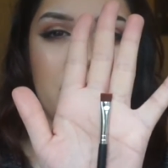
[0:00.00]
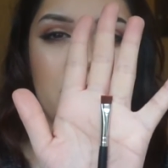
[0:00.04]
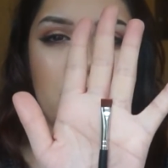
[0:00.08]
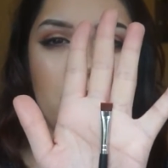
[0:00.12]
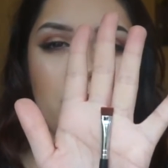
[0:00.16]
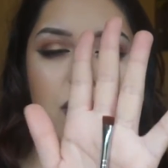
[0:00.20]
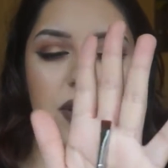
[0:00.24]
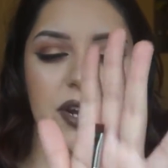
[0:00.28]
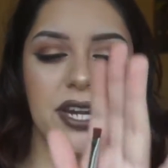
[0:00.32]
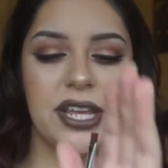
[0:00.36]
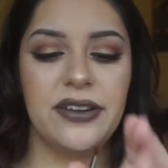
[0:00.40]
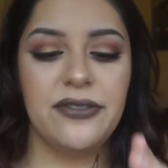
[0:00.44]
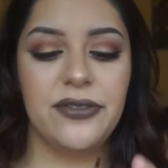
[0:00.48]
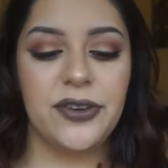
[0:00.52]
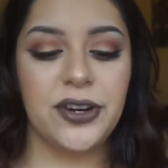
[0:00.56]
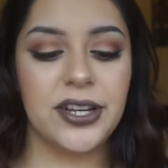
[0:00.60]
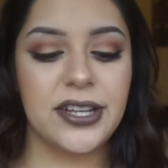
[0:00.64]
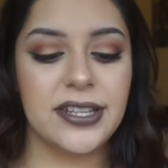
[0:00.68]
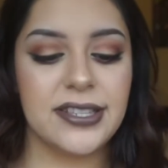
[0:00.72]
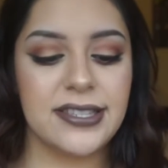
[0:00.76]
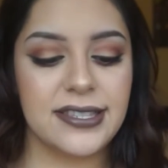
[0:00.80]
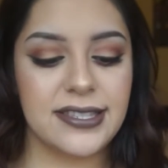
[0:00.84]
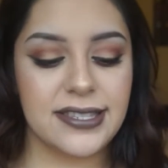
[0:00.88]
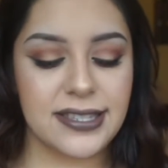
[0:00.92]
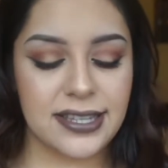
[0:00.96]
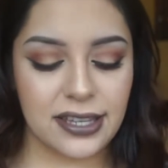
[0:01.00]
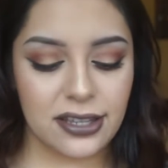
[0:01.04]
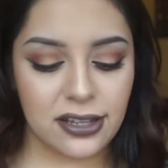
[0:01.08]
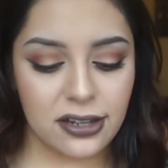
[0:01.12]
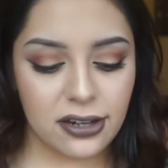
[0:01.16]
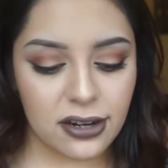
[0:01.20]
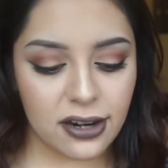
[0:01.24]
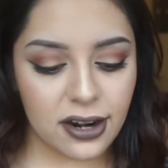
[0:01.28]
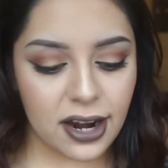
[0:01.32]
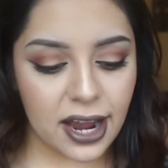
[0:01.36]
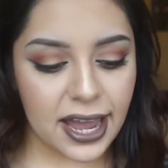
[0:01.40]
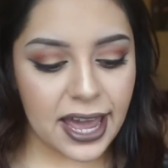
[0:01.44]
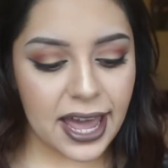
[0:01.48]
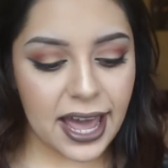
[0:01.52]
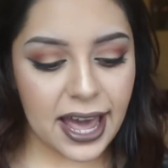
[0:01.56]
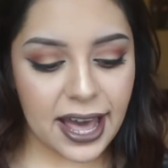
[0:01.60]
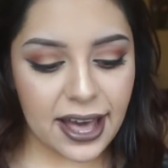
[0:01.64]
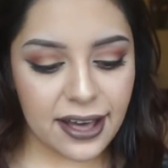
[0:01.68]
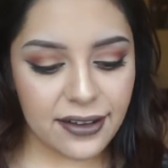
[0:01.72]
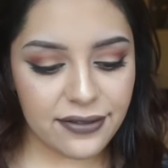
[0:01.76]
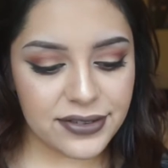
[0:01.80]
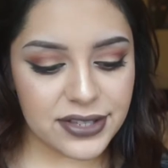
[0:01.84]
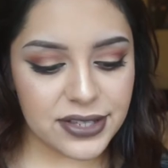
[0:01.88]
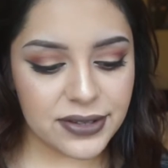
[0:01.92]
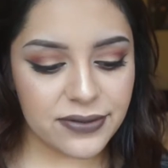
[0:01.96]
been wanting for concealer. I
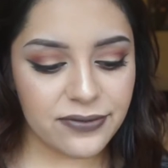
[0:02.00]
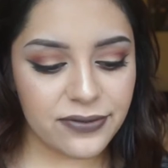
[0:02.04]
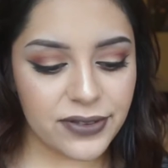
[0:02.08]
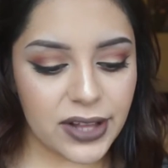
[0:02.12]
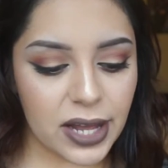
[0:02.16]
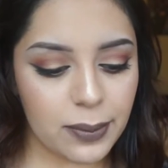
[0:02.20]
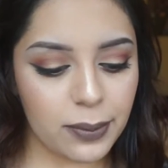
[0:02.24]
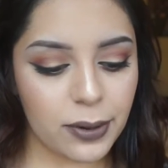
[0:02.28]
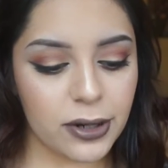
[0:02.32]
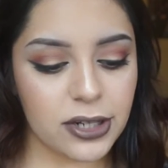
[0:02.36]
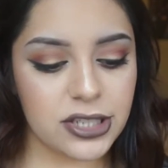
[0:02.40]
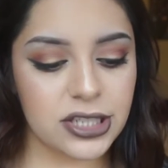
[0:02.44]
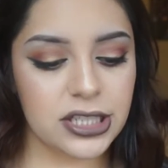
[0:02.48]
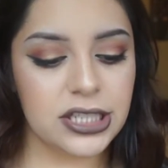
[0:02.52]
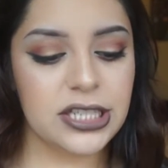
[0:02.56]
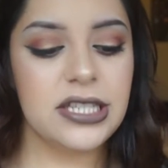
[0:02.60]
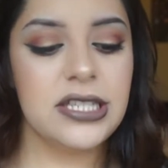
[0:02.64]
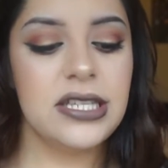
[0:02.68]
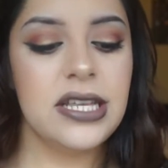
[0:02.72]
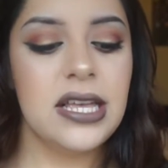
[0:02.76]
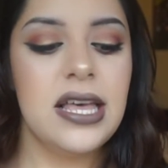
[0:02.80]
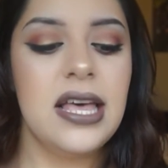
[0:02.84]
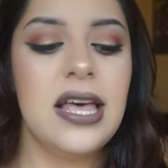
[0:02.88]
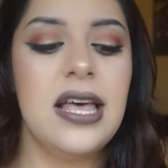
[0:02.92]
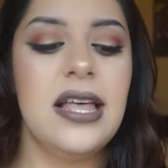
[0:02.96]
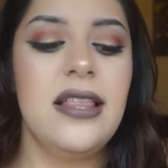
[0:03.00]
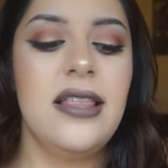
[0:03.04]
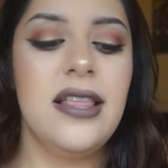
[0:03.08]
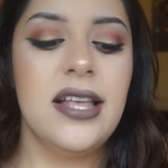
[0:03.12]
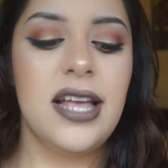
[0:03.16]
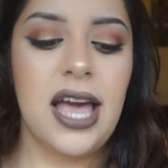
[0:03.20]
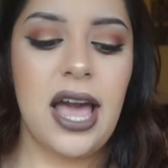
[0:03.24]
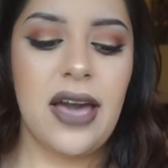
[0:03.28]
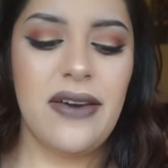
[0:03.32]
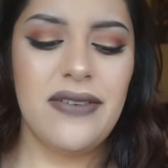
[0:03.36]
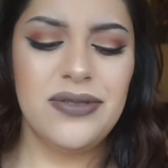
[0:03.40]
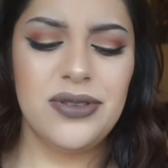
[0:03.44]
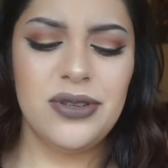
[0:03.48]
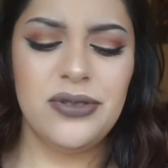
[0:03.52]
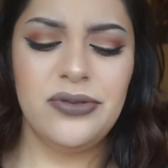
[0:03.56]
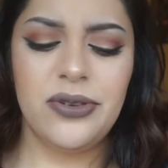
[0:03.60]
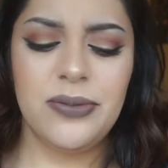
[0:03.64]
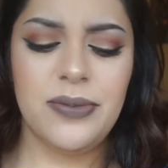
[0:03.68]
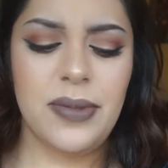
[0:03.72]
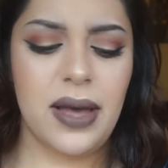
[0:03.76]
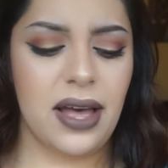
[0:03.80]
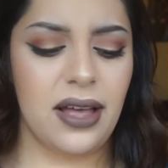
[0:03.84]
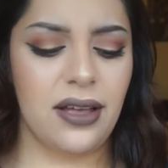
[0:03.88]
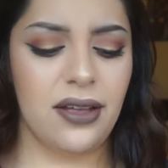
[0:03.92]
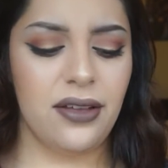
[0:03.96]
have some flat brushes, like I have some
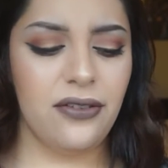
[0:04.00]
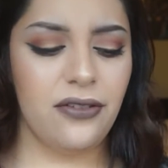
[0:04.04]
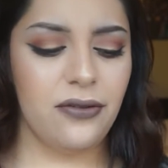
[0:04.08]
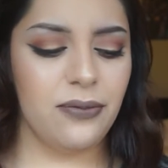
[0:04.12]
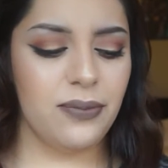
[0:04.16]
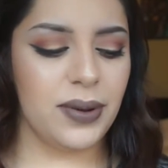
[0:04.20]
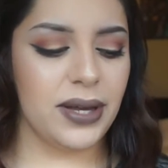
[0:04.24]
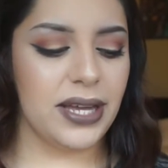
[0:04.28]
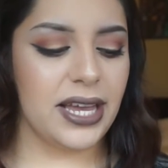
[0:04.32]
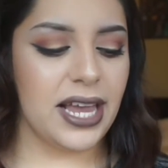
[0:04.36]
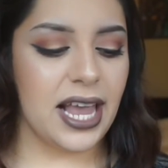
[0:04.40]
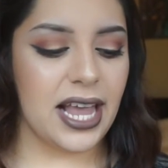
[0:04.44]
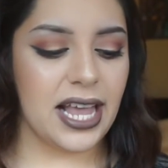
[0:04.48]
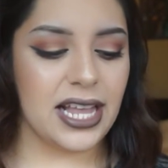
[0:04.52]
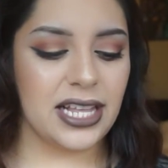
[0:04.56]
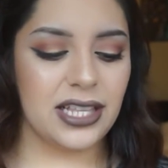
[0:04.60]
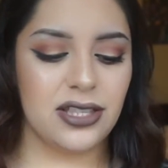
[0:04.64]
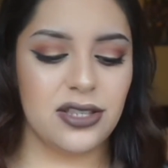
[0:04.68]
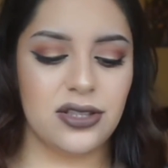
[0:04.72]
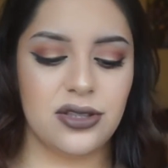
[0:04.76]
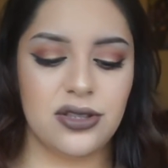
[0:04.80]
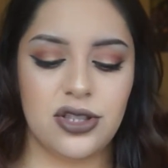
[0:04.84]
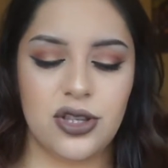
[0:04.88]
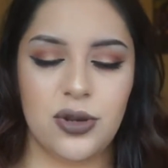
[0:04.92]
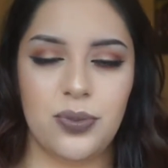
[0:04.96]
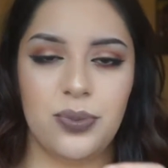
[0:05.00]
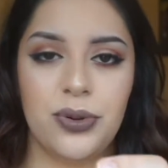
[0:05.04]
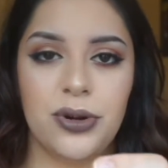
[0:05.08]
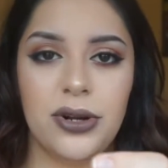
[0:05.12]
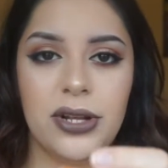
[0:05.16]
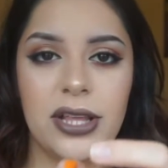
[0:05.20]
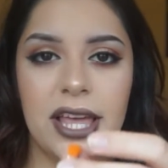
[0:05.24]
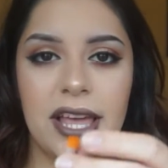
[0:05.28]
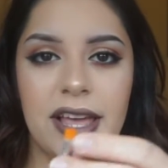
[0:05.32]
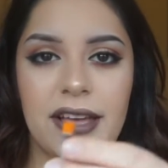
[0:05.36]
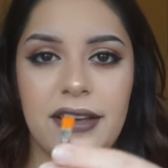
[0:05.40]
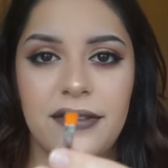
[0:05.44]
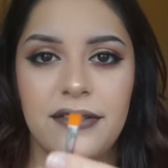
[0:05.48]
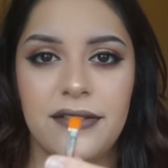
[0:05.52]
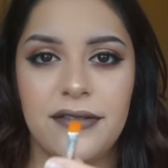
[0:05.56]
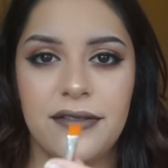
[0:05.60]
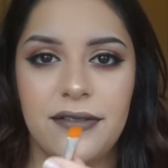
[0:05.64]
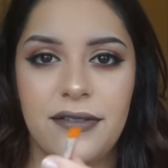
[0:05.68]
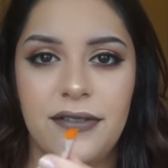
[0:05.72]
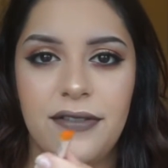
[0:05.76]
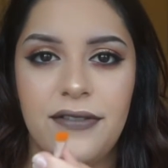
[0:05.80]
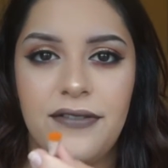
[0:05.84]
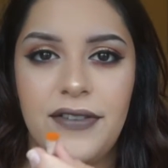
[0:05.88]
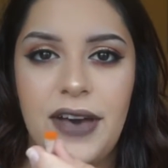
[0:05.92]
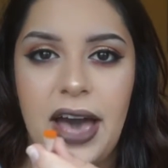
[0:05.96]
from e.l.f., but it's super like
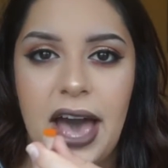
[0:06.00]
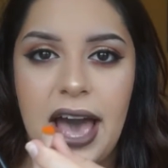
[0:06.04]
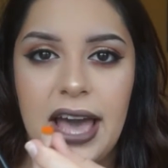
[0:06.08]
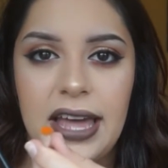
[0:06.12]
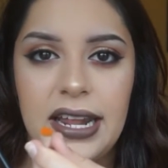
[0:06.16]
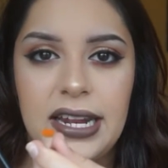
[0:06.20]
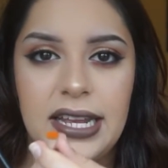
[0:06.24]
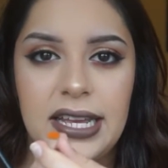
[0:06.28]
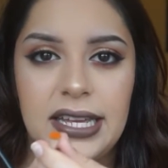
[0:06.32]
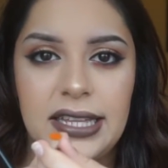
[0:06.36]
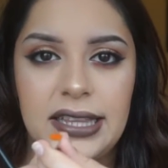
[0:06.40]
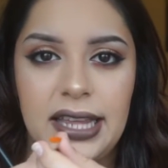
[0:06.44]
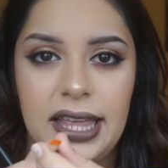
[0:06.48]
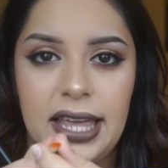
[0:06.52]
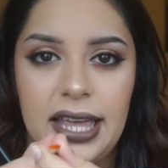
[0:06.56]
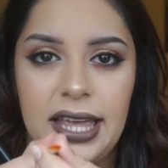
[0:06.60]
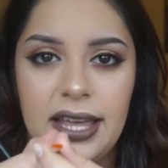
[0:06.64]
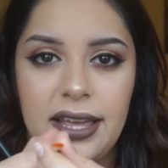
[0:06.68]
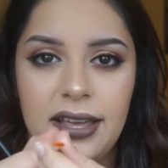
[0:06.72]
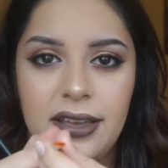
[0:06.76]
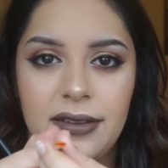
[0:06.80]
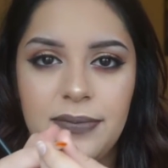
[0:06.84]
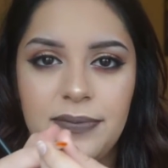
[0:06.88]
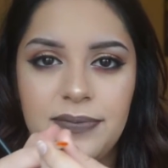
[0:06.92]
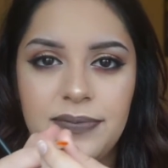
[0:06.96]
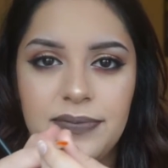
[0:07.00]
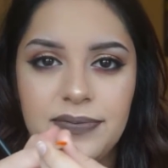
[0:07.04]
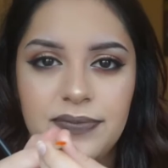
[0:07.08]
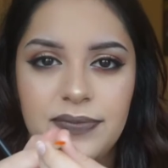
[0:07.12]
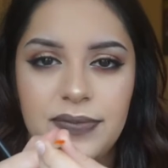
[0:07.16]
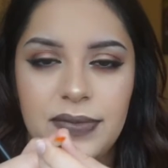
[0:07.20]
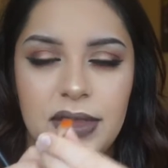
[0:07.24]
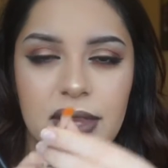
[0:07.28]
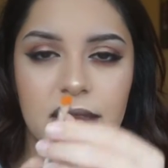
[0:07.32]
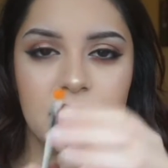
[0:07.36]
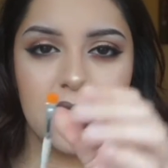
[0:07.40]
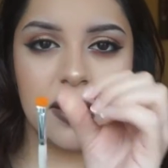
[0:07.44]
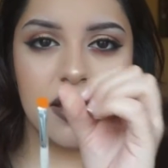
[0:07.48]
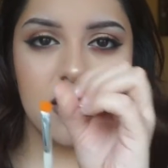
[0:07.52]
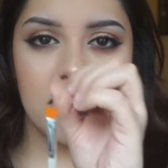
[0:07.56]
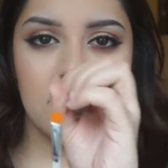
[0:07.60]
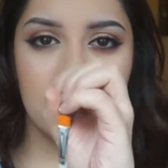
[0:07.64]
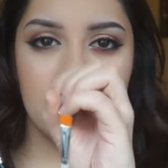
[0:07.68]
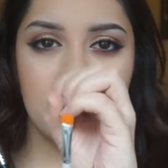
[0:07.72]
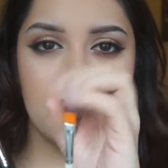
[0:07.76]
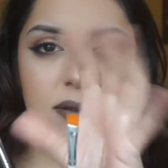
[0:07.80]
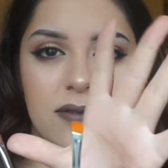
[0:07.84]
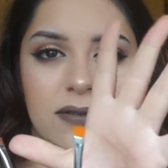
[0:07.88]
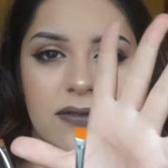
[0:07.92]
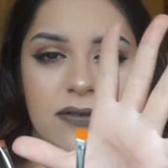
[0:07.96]
fat and like
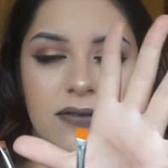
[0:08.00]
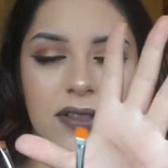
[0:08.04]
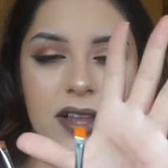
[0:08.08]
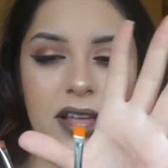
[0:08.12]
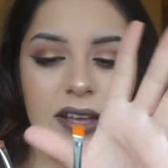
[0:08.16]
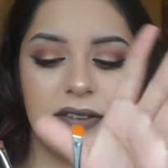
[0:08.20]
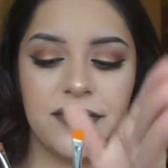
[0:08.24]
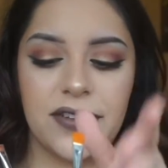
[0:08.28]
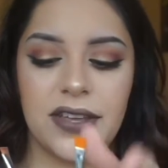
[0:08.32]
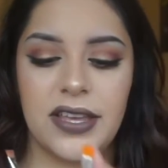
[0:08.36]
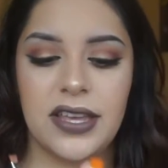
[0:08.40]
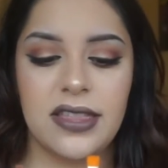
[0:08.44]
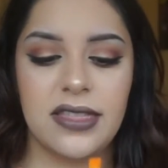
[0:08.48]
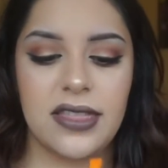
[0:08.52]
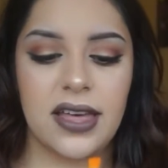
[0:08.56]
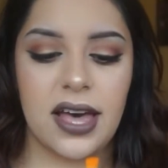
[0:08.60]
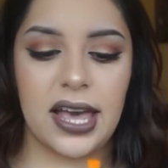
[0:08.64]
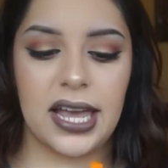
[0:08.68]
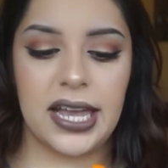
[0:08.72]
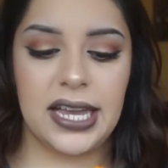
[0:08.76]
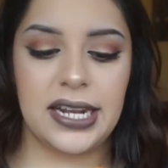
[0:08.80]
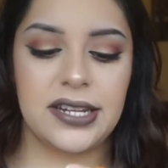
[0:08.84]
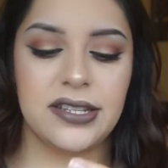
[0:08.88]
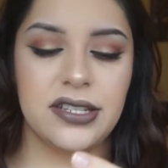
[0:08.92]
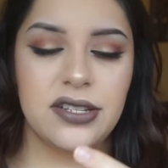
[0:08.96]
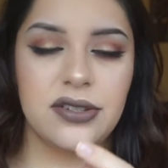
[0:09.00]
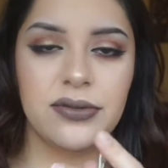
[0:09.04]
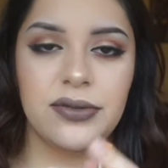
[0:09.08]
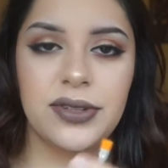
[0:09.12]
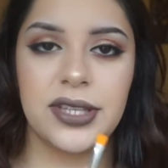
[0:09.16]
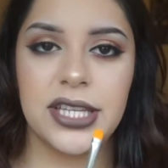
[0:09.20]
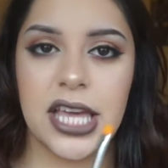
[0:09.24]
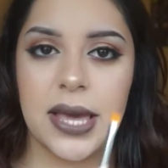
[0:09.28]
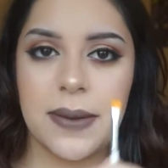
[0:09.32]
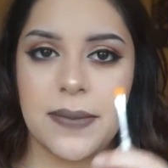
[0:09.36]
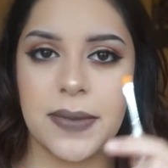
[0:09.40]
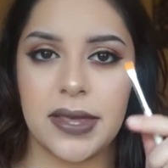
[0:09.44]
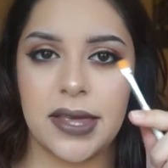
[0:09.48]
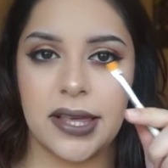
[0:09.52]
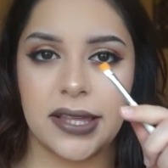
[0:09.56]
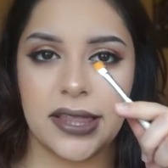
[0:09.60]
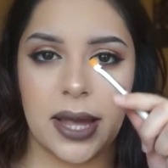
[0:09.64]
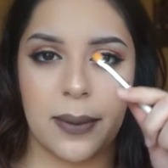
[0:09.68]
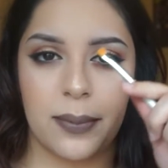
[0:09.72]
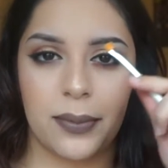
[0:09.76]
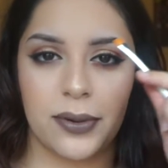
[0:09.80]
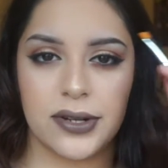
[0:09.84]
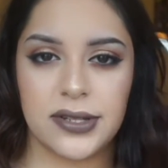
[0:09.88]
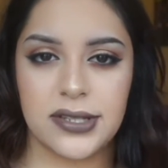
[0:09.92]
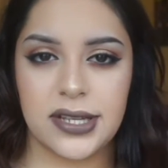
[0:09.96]
fluffy that it doesn't really get me like
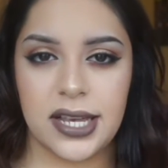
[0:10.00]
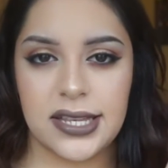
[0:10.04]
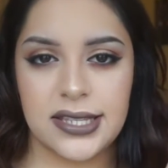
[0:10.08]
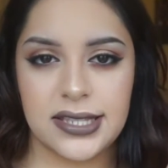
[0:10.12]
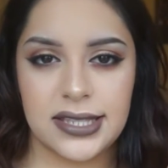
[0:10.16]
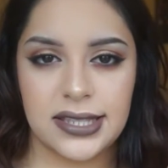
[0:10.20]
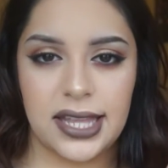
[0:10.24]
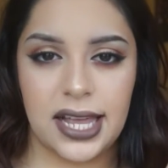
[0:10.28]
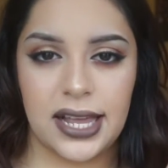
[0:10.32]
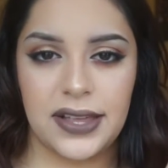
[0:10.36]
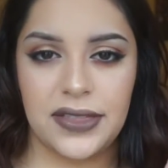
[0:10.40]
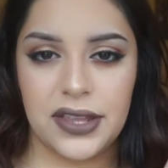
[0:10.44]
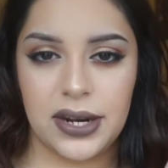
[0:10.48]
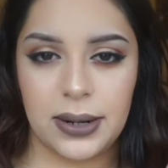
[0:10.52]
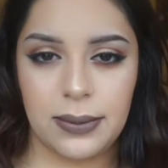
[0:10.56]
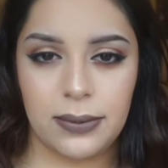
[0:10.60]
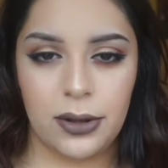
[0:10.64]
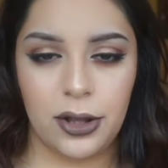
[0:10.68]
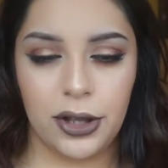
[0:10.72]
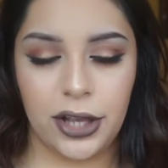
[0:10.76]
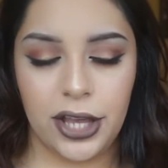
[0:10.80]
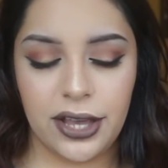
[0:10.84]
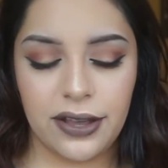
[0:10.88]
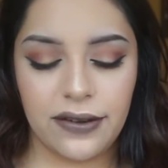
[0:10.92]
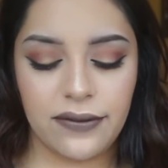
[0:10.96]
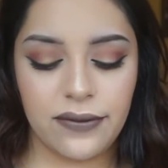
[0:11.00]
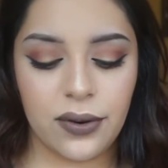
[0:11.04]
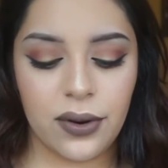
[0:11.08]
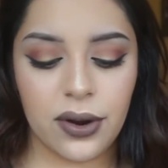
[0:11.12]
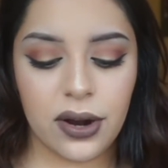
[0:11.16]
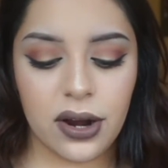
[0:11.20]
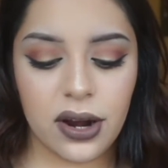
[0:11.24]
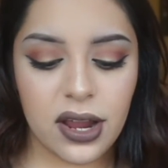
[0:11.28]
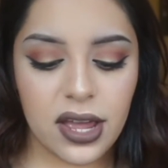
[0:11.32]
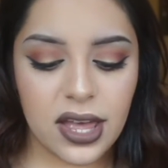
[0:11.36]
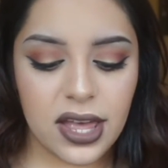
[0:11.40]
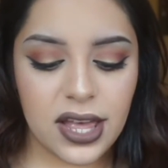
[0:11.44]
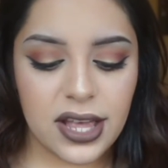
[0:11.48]
that precise line that I'm looking for.